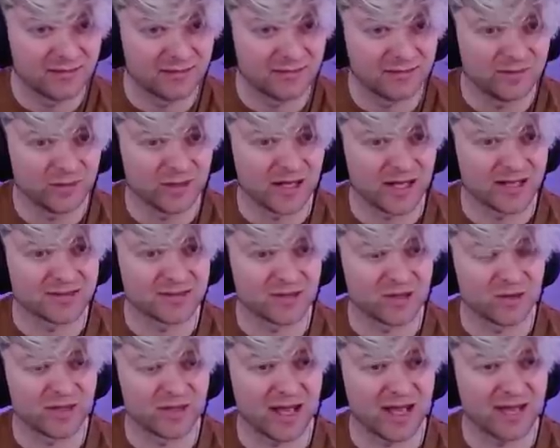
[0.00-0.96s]
You guys
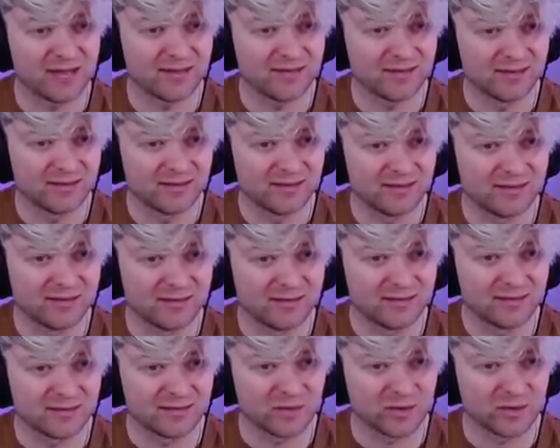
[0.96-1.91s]
know that.
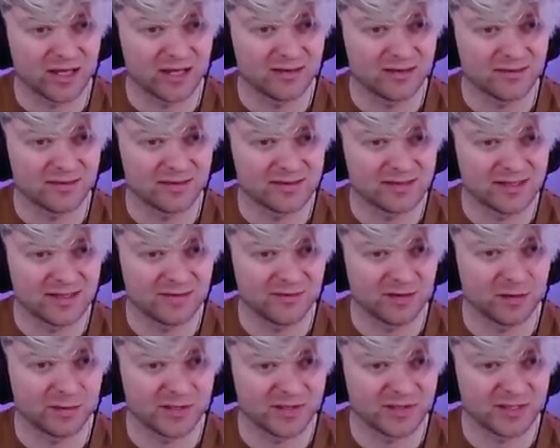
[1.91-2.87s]
Okay, let's save our
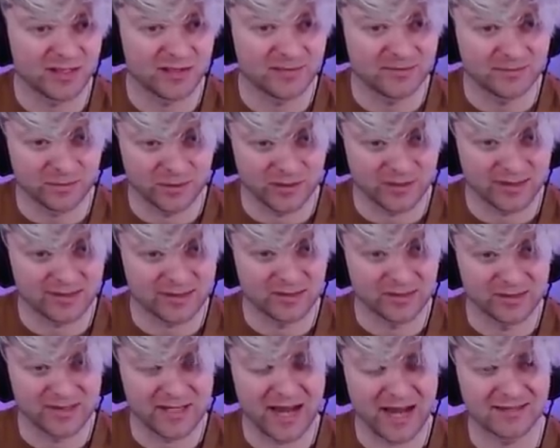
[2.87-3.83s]
bishop. We're going to still
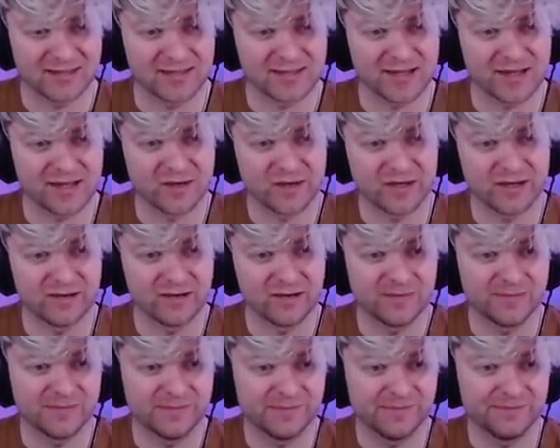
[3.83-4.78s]
attack the center here.
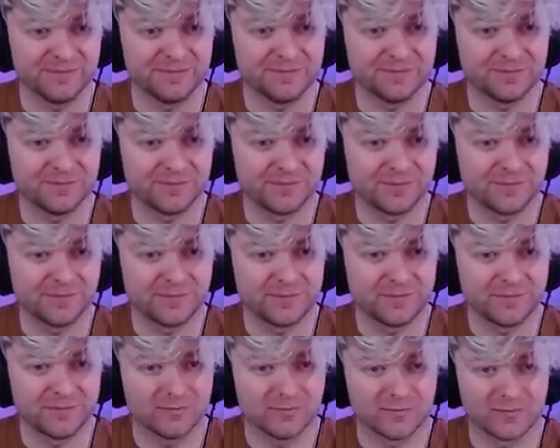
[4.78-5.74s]

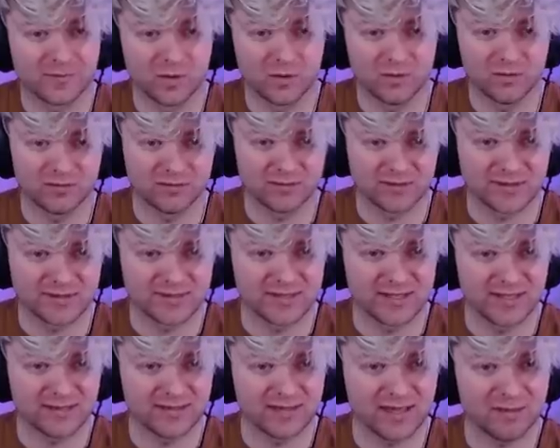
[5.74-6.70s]
Oh, let's
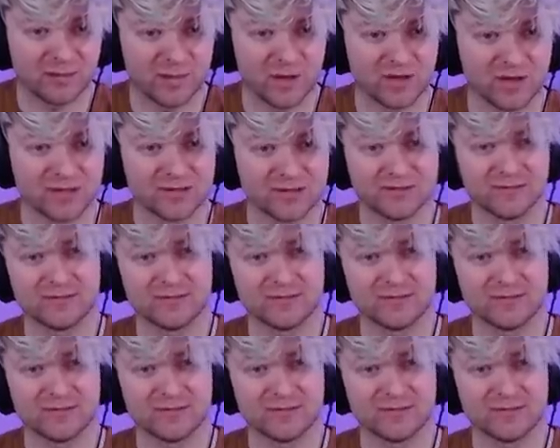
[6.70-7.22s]
take that pawn.